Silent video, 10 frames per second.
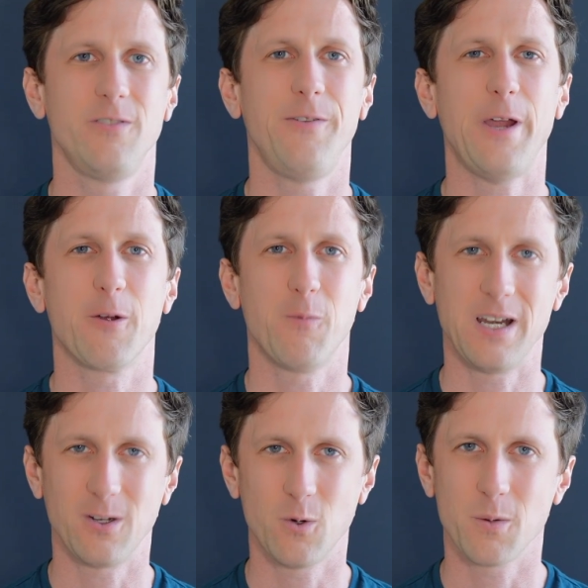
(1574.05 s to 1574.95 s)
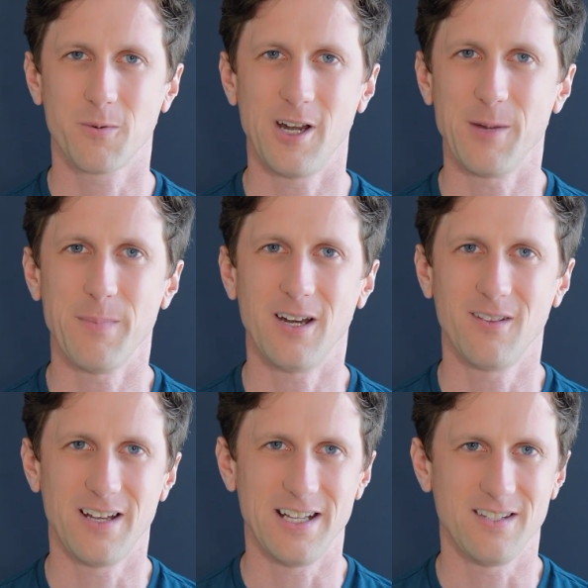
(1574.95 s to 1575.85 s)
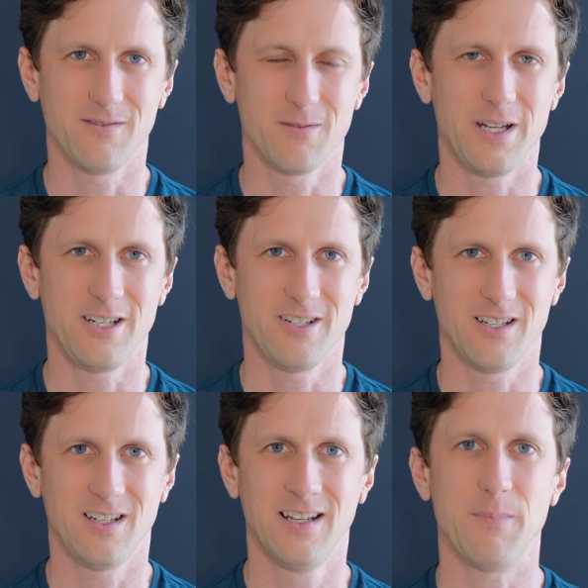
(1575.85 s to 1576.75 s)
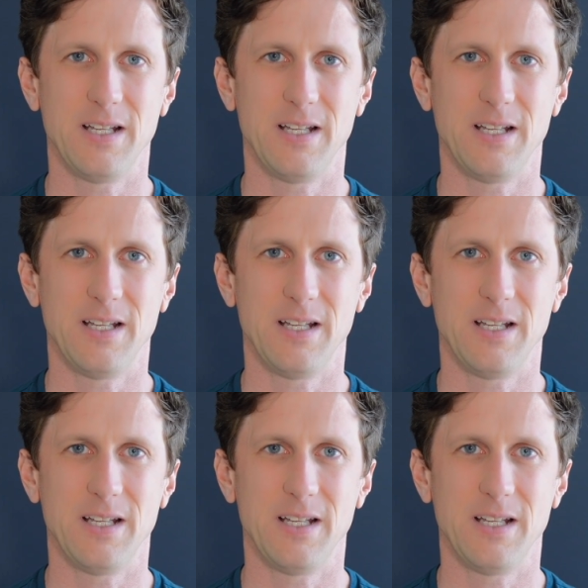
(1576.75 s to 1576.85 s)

fair when incorporating BetOnline's information